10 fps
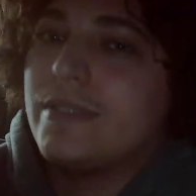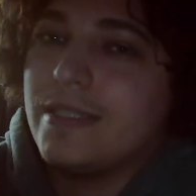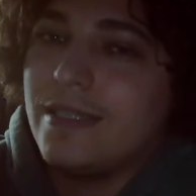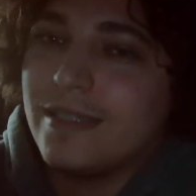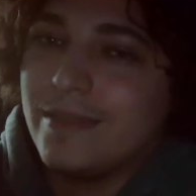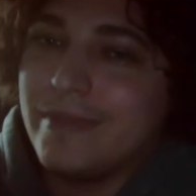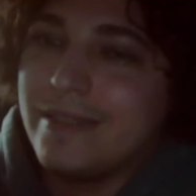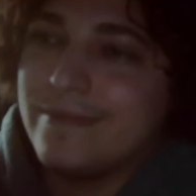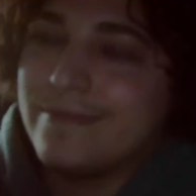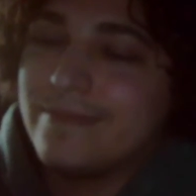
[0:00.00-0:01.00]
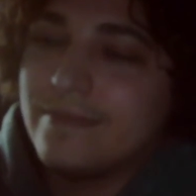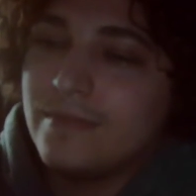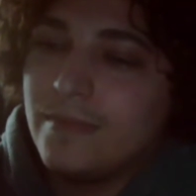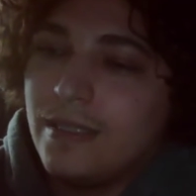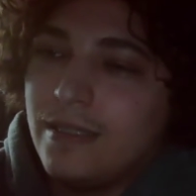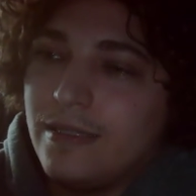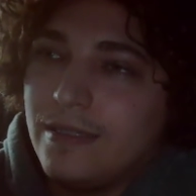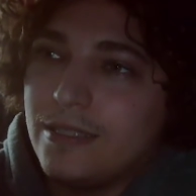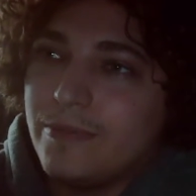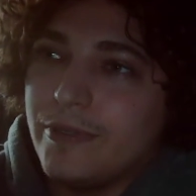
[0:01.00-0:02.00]
I talking about?
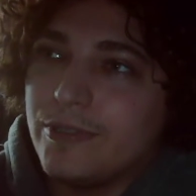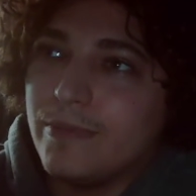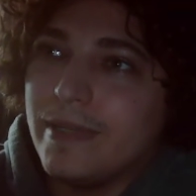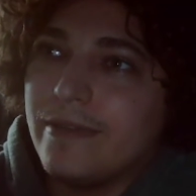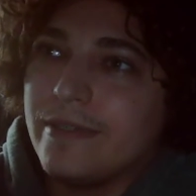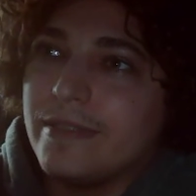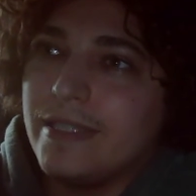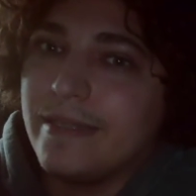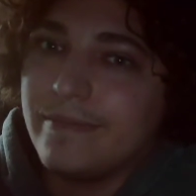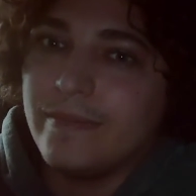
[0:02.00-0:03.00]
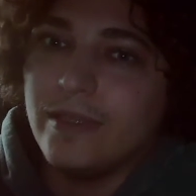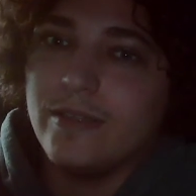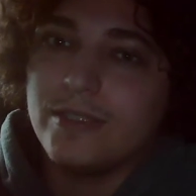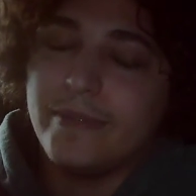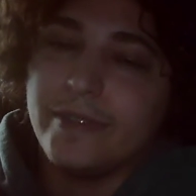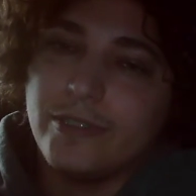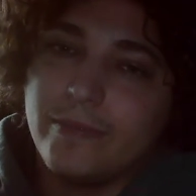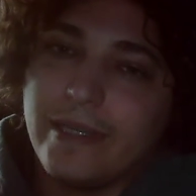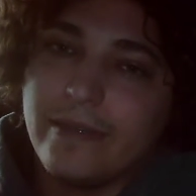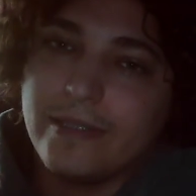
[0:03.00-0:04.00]
Spiritual power. Yeah, low spiritual
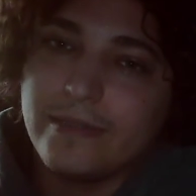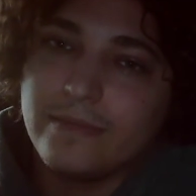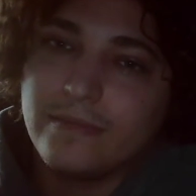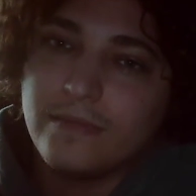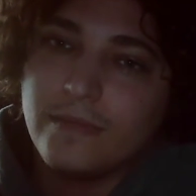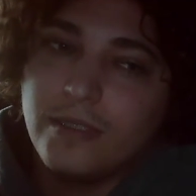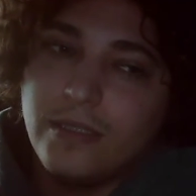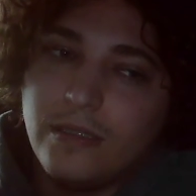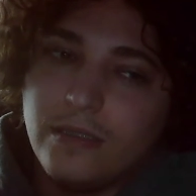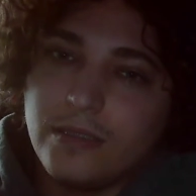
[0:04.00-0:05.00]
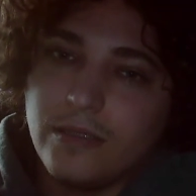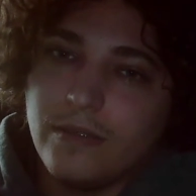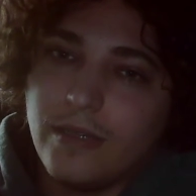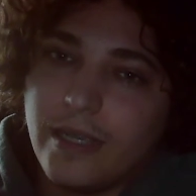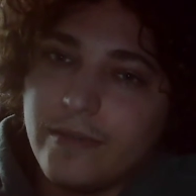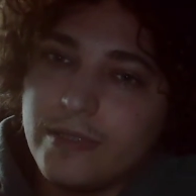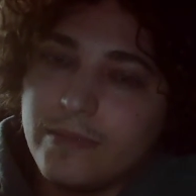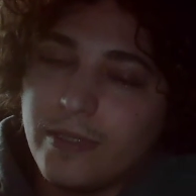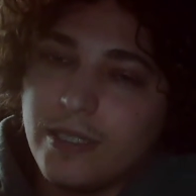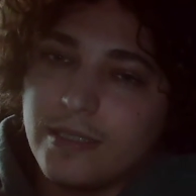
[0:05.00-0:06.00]
power. So I was
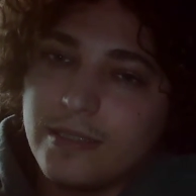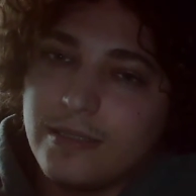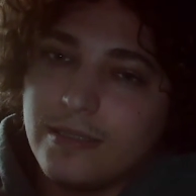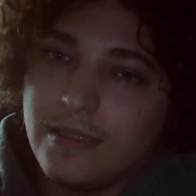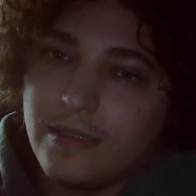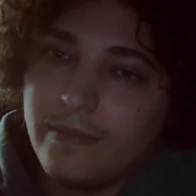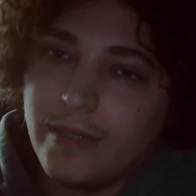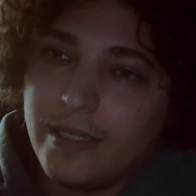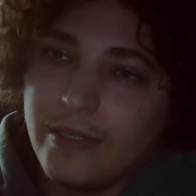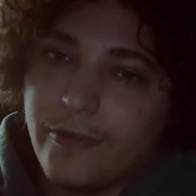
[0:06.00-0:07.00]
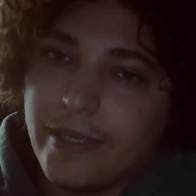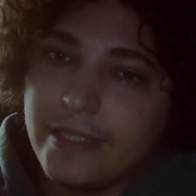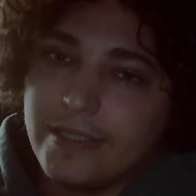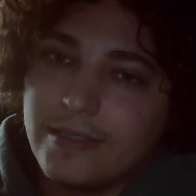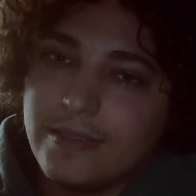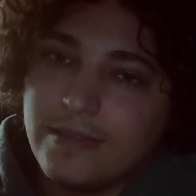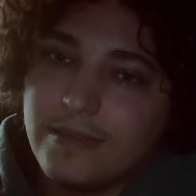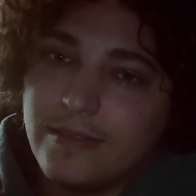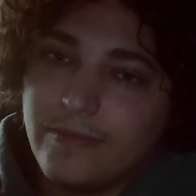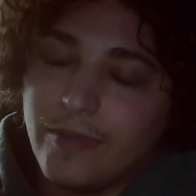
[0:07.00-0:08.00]
blocked by greys,
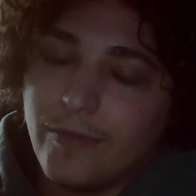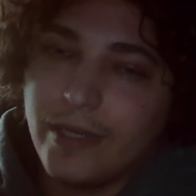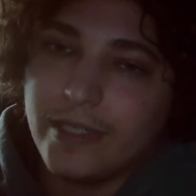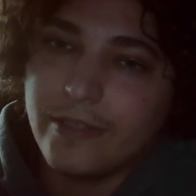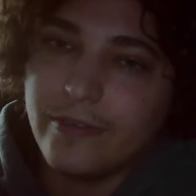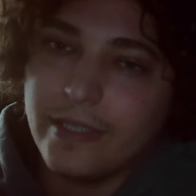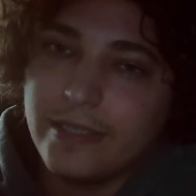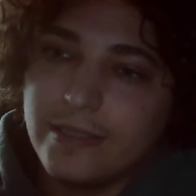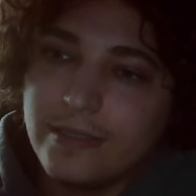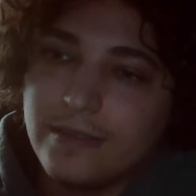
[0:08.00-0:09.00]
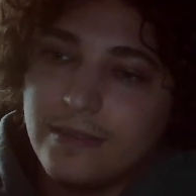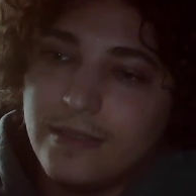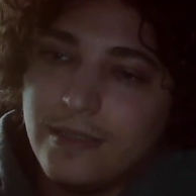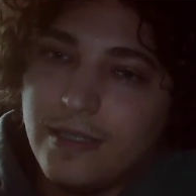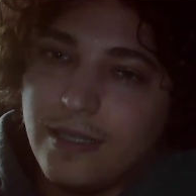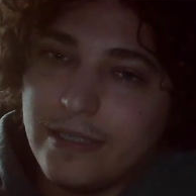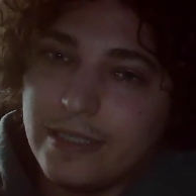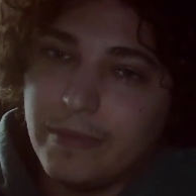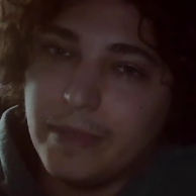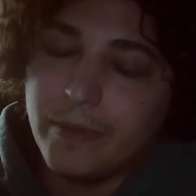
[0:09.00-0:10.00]
robotic greys. I've
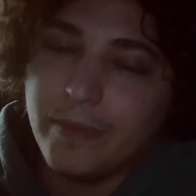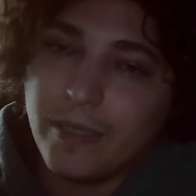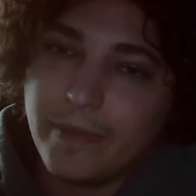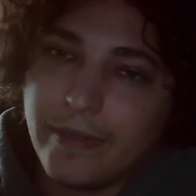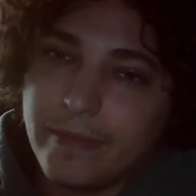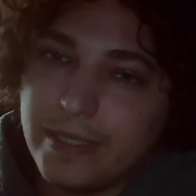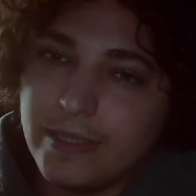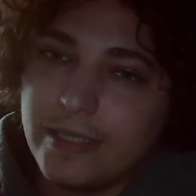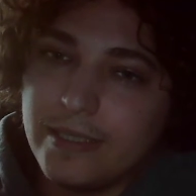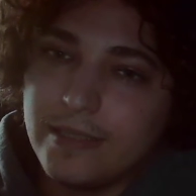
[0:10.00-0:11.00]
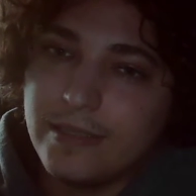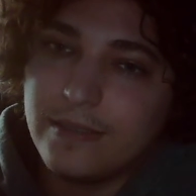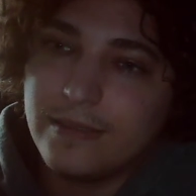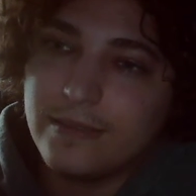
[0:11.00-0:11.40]
seen people blocked by reptilians.